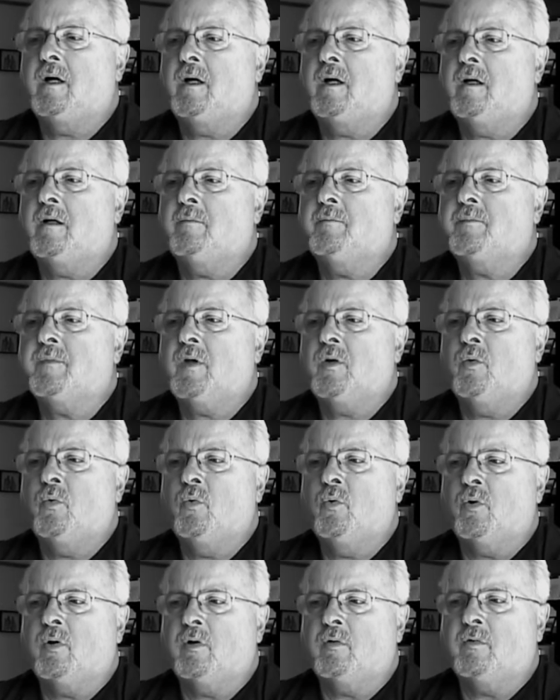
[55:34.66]
uh,
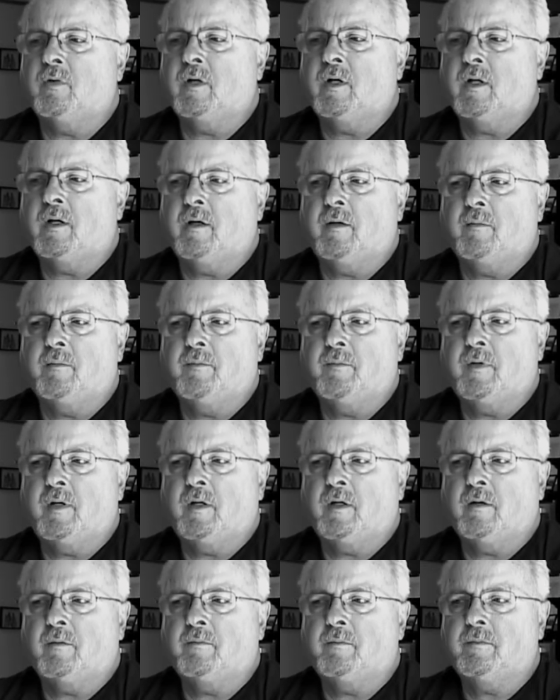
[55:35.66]
or um,
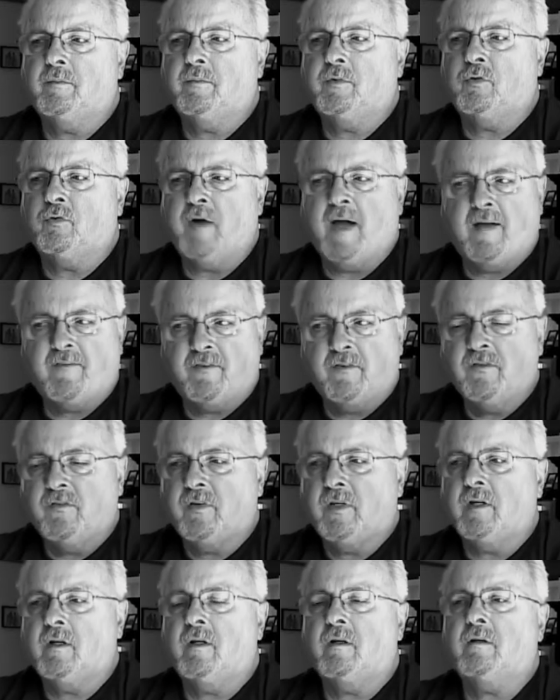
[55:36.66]
um
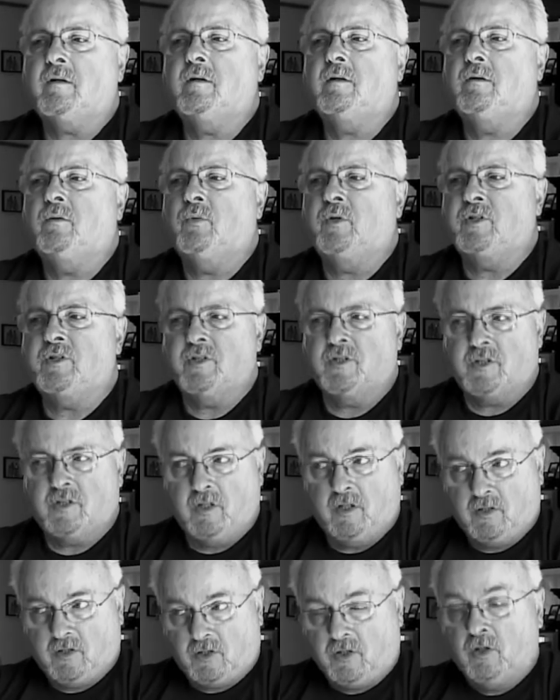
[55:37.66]
Grafenwehr, which
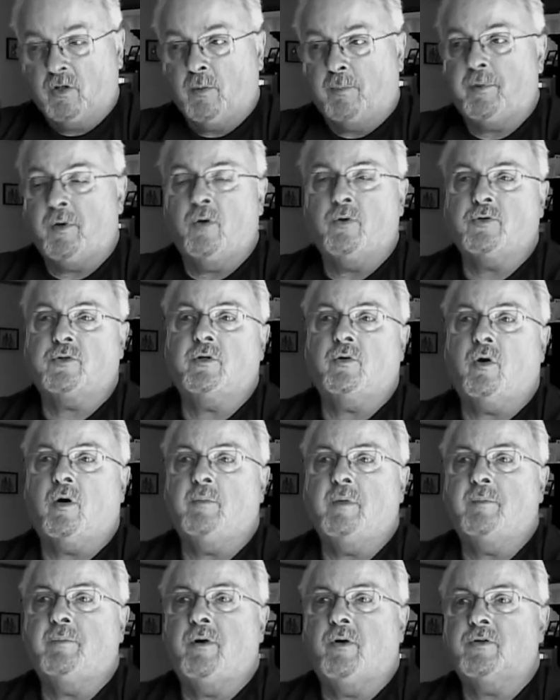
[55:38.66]
is still a post, an
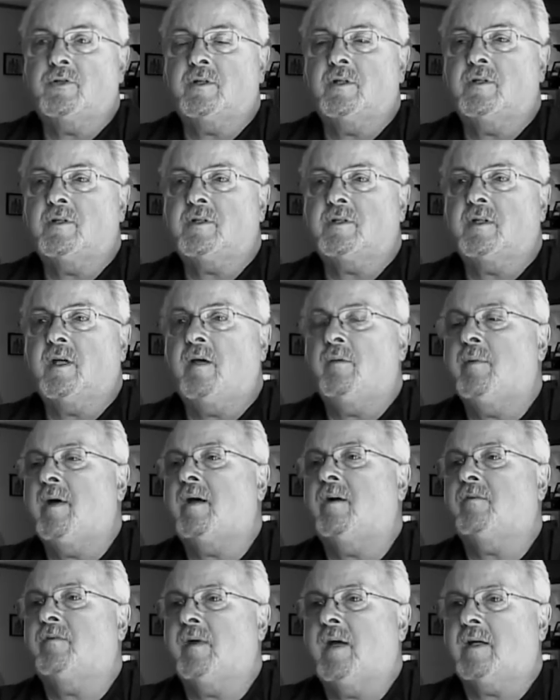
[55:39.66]
army post to this day.
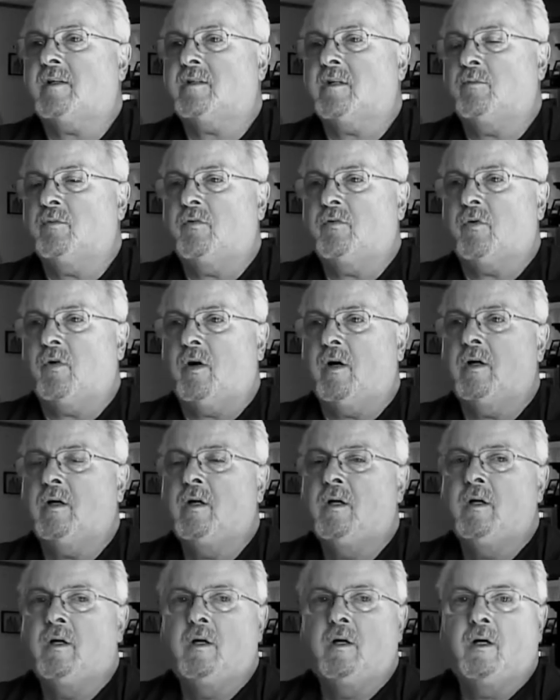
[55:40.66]
Matter of fact, some of our
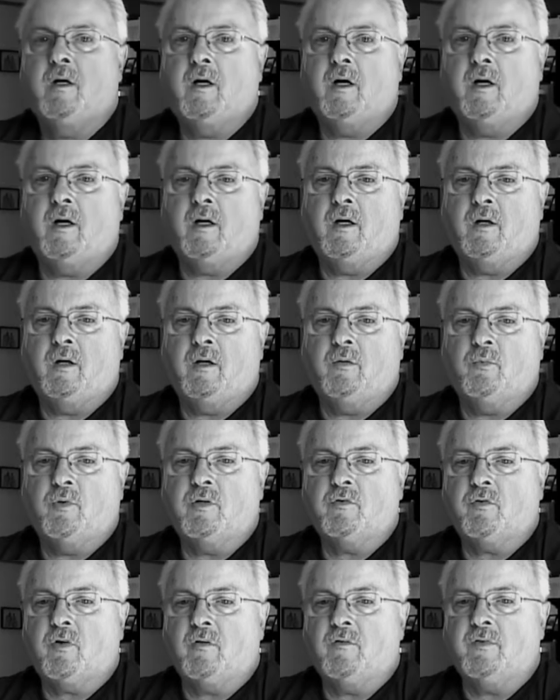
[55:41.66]
uh,
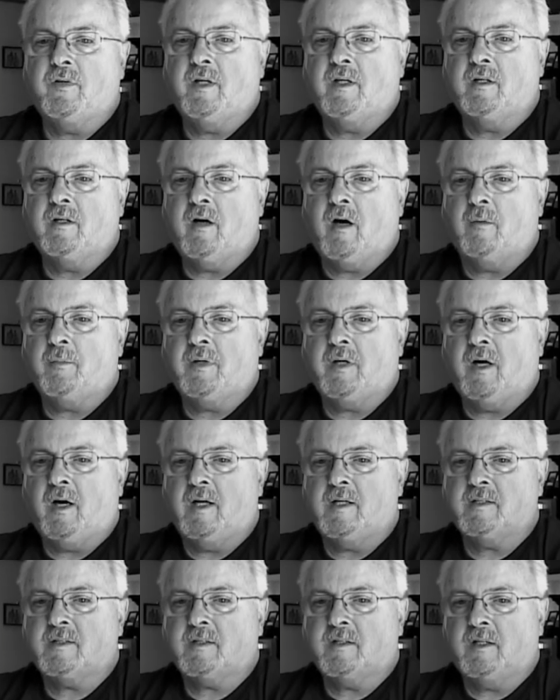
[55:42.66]
one of our Vietnam
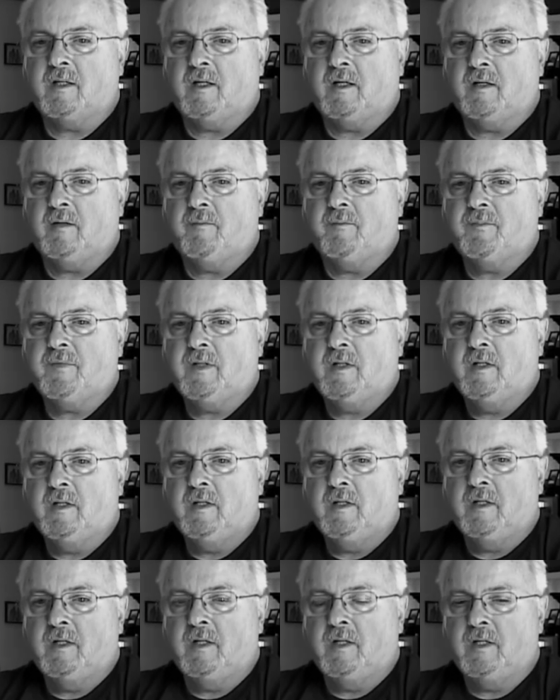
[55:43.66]
guys, uh,
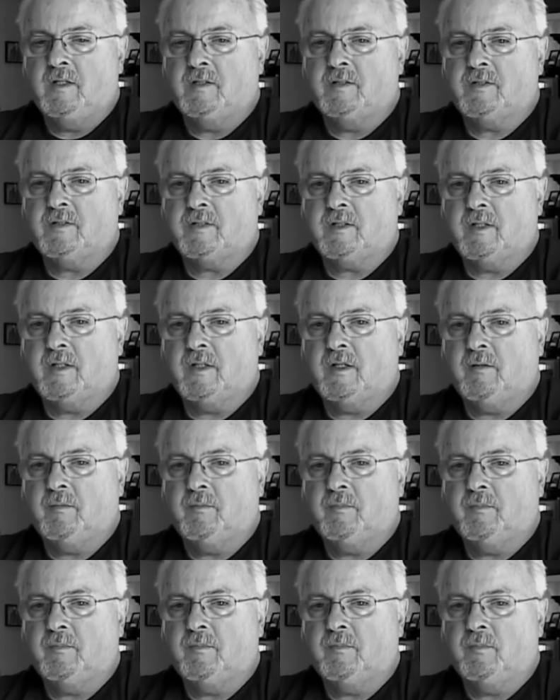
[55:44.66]
his
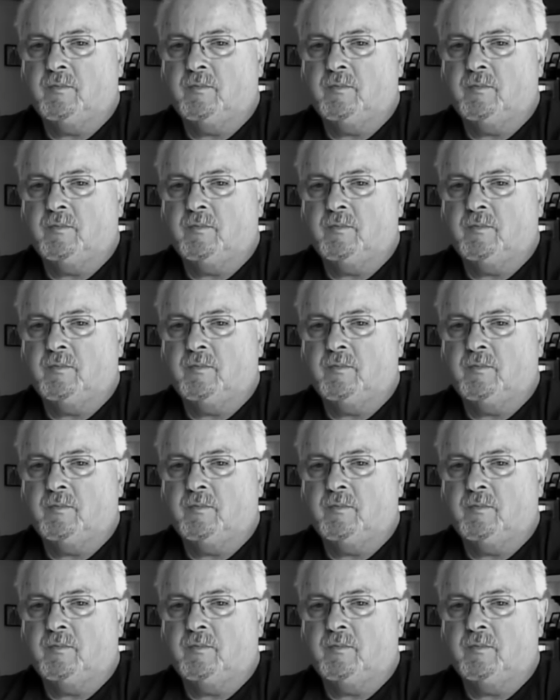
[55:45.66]
uh,